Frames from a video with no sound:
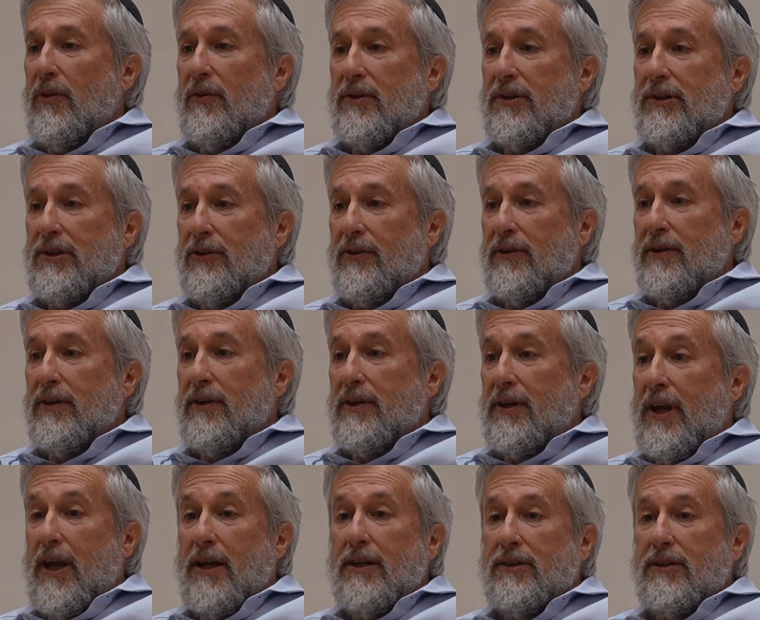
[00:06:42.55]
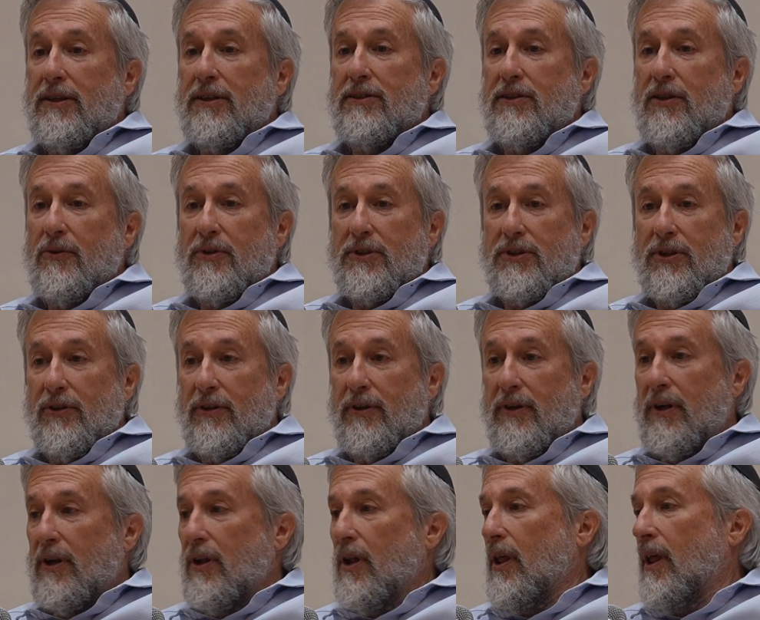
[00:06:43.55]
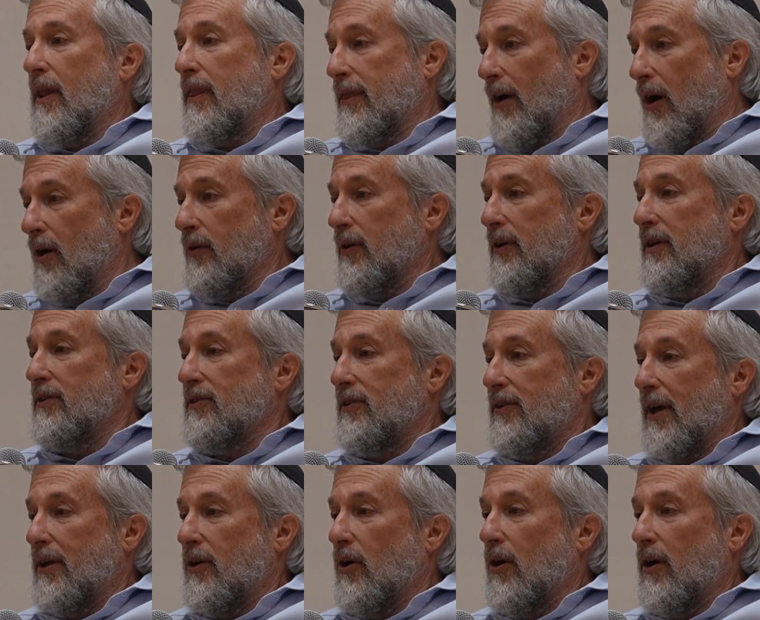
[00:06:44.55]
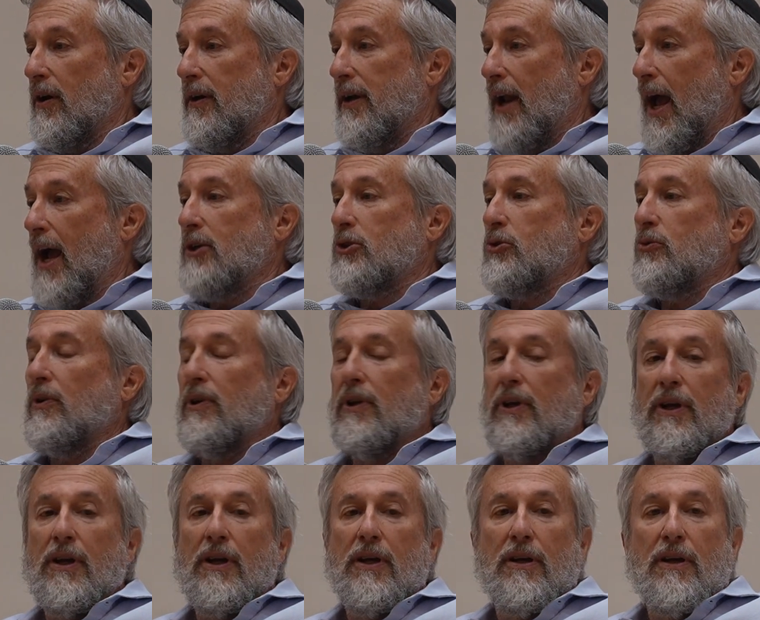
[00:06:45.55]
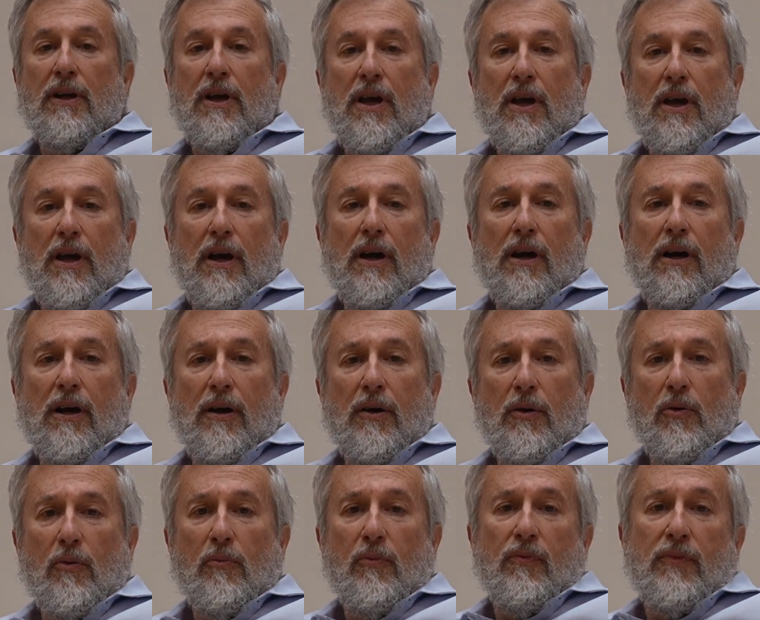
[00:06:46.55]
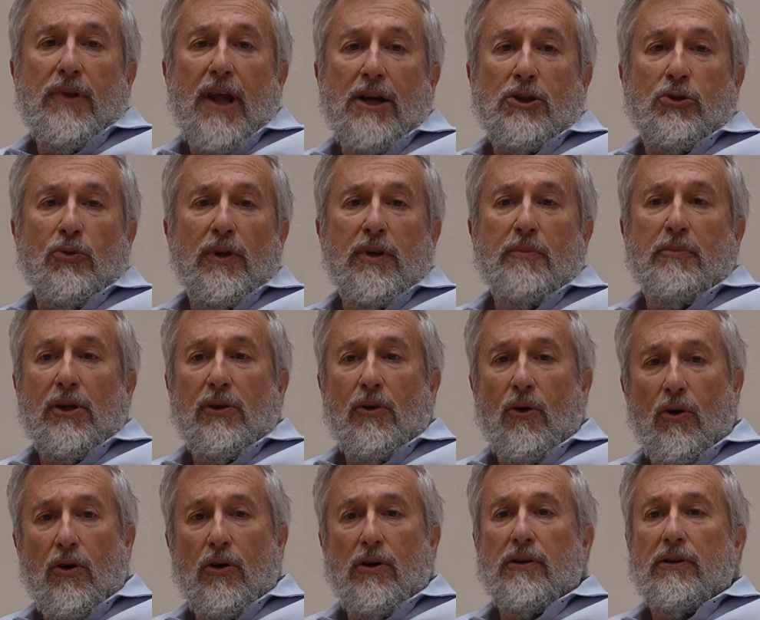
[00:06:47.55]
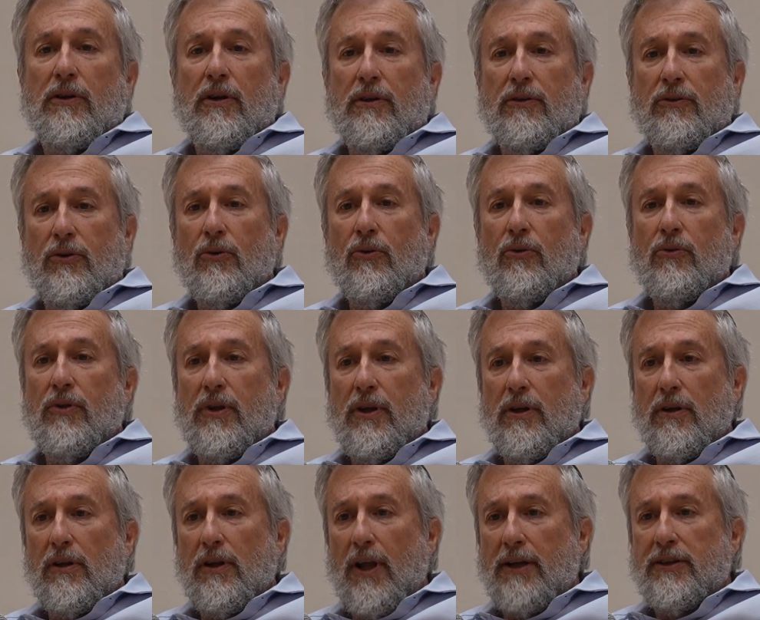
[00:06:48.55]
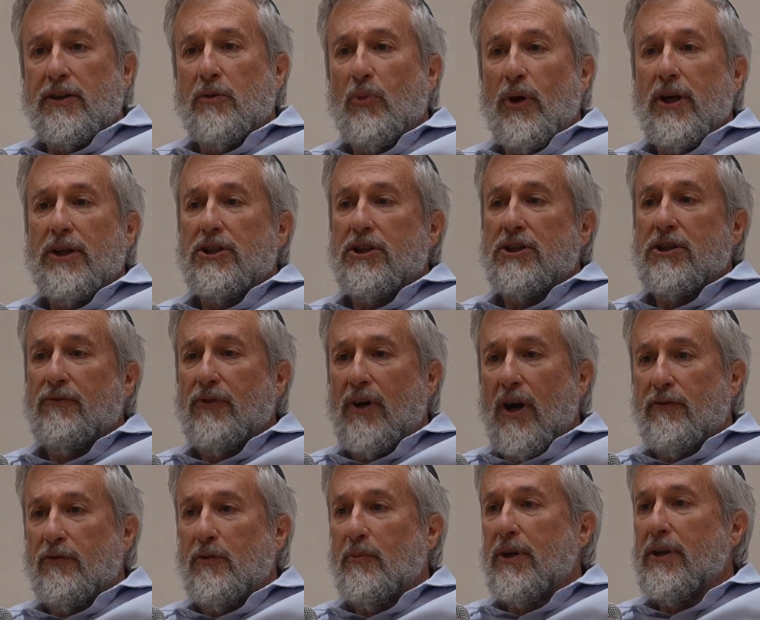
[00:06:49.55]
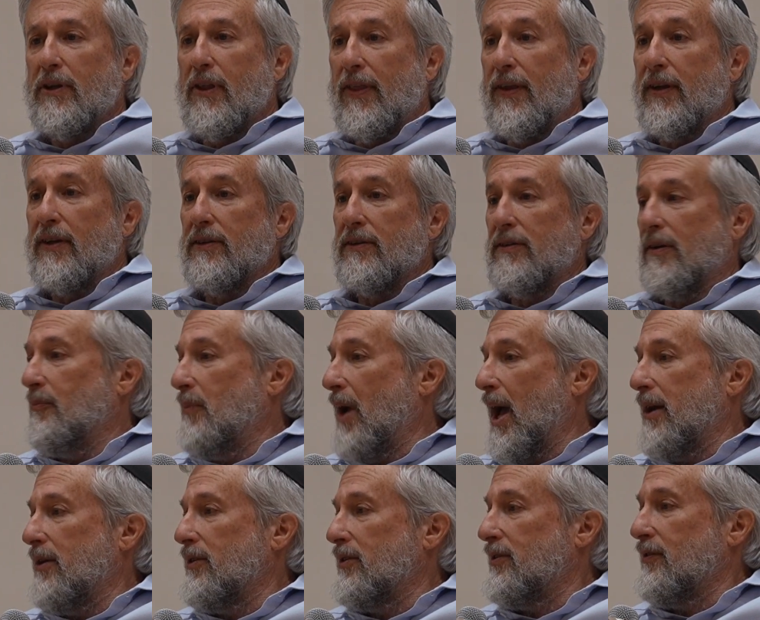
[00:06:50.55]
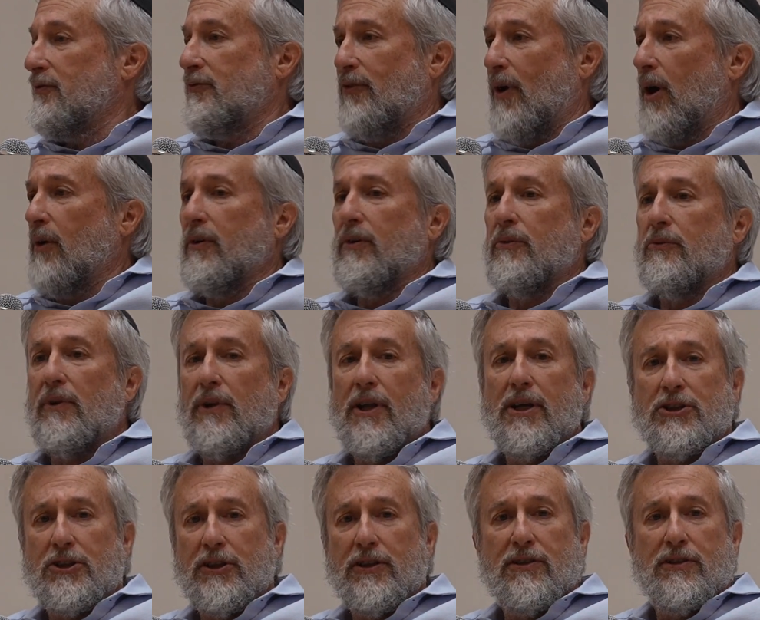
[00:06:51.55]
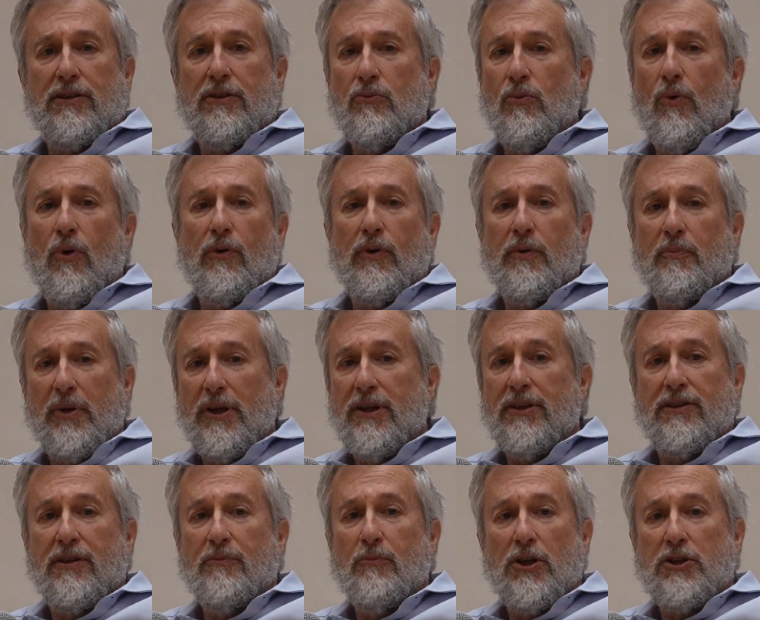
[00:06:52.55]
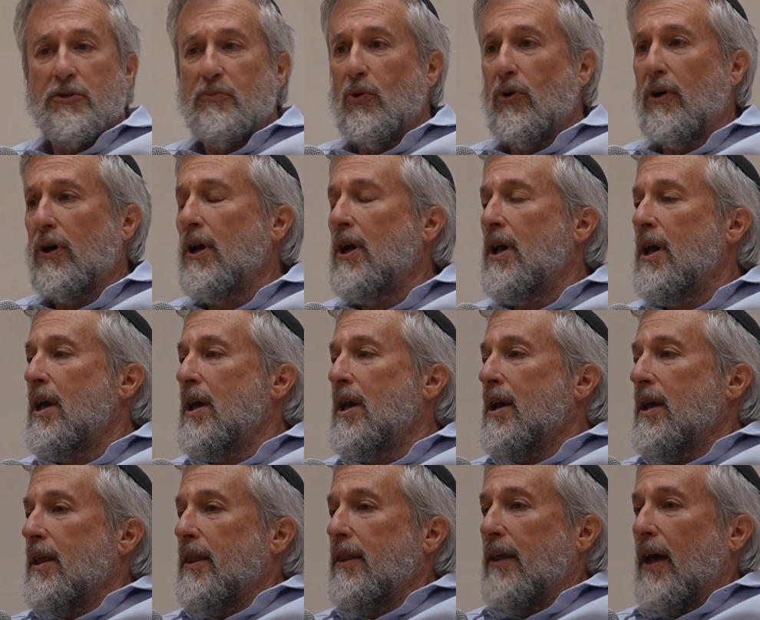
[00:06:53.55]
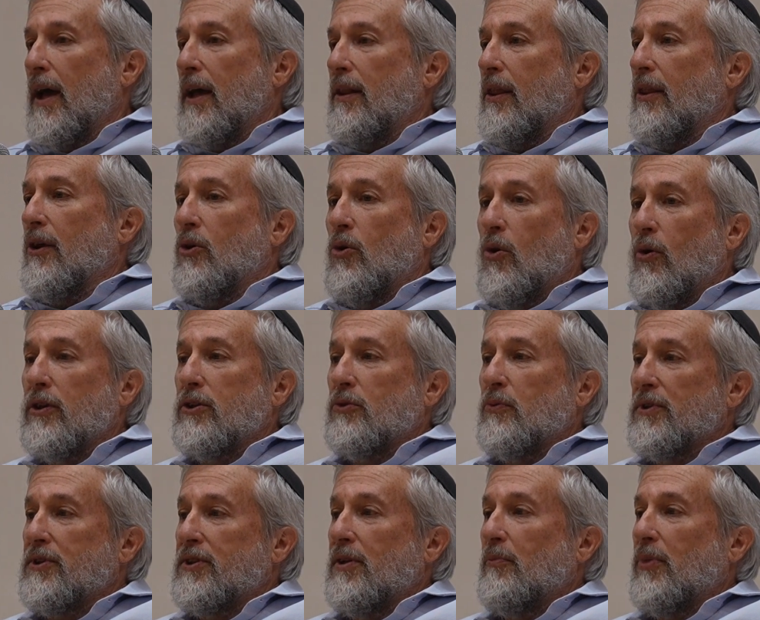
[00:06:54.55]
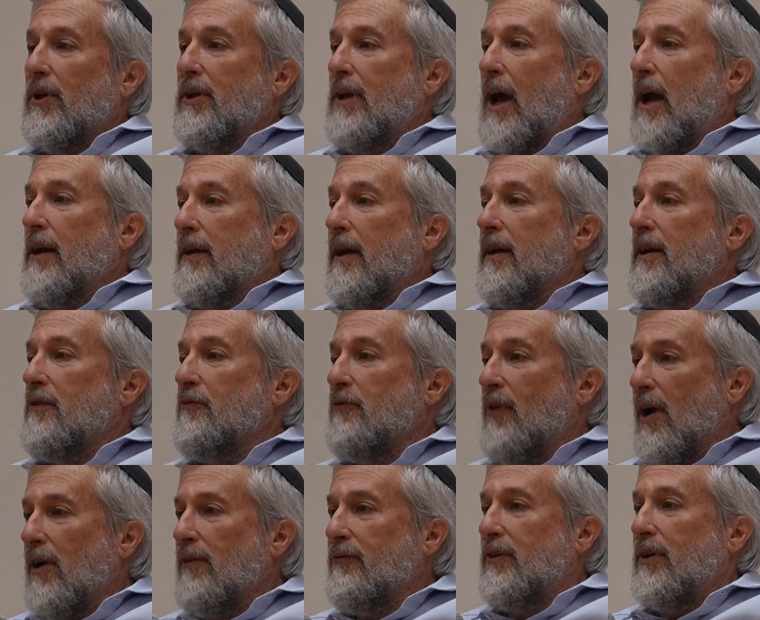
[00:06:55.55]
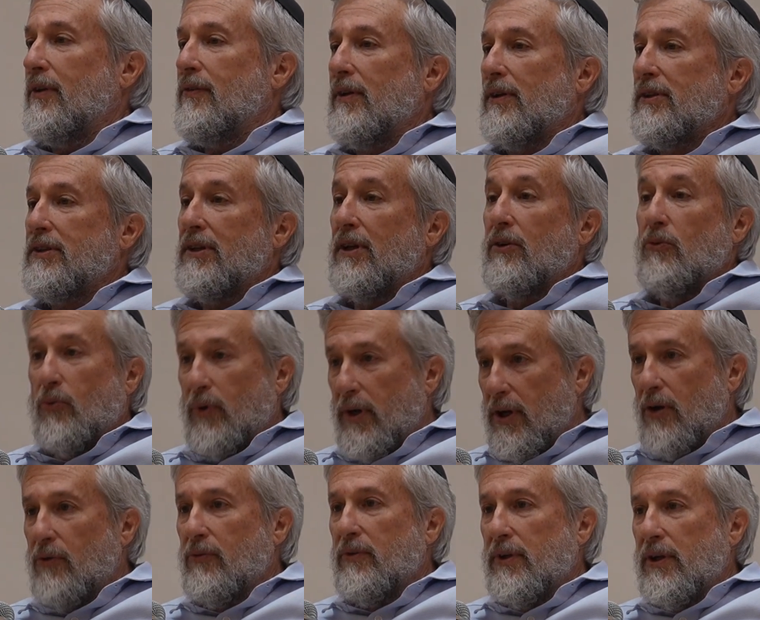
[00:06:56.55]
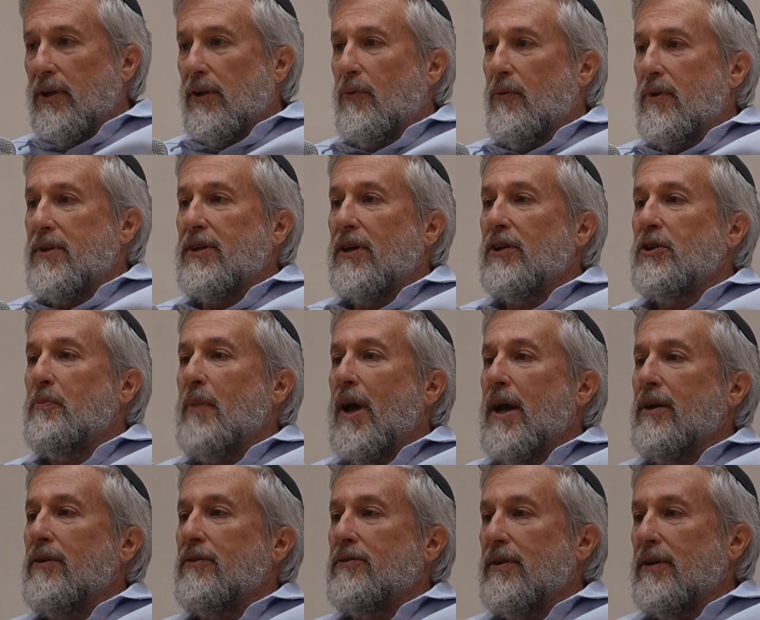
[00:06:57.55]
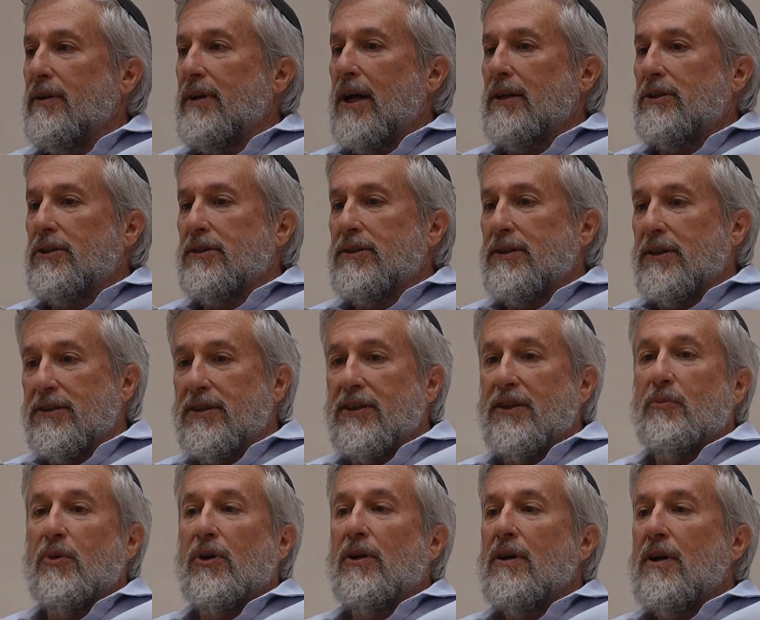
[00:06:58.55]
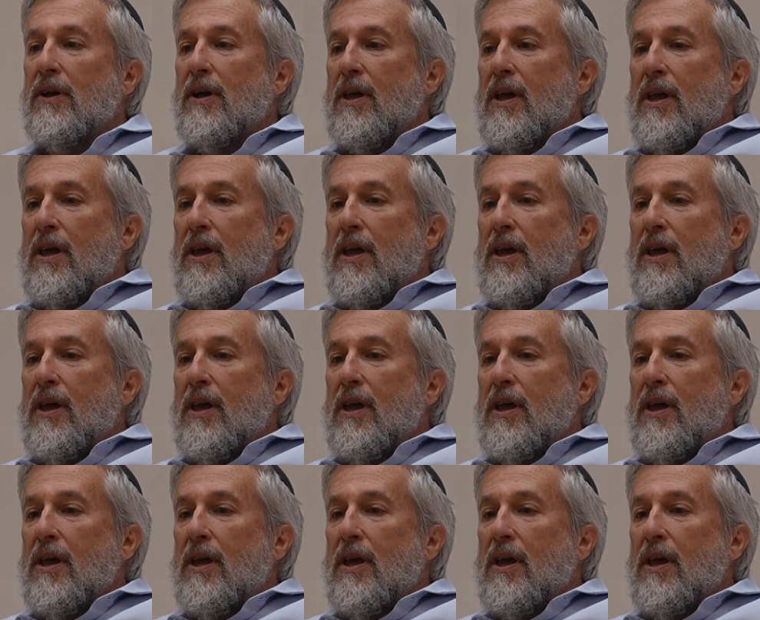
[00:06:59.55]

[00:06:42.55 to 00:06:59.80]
There are certain cases, there are certain authorities that are naturally belong to the elected branches of government, things and matters of foreign relations and war and peace and much more, that the courts will simply not get involved in. They'll say, we don't deal with such matters. They're not justiciable.